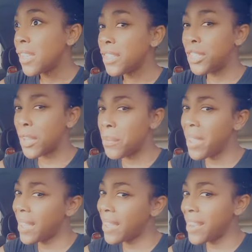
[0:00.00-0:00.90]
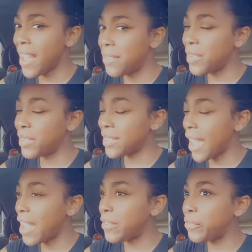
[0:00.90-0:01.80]
Jamaican have the
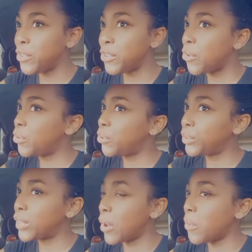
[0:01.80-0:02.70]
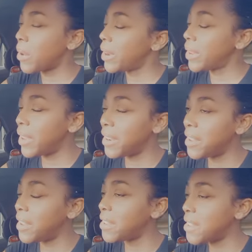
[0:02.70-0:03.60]
style for use the word
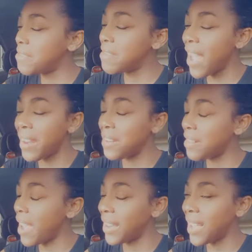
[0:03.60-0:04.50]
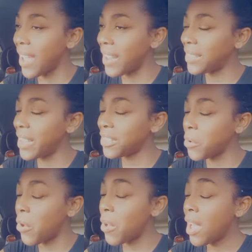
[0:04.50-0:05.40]
not the right context.
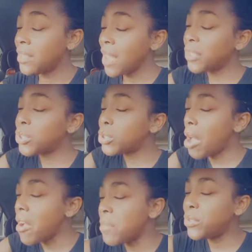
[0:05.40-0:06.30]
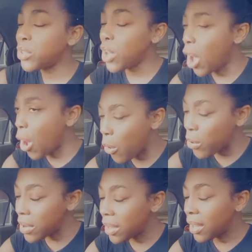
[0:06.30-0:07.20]
So a succumbs now,
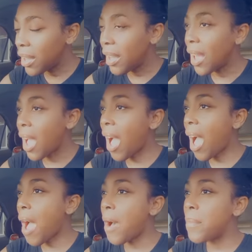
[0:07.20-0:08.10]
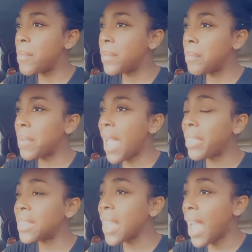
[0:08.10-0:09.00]
by
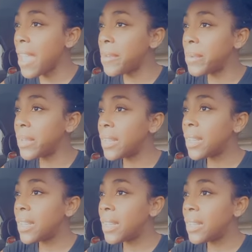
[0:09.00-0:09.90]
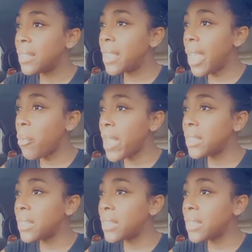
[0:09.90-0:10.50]
the time they went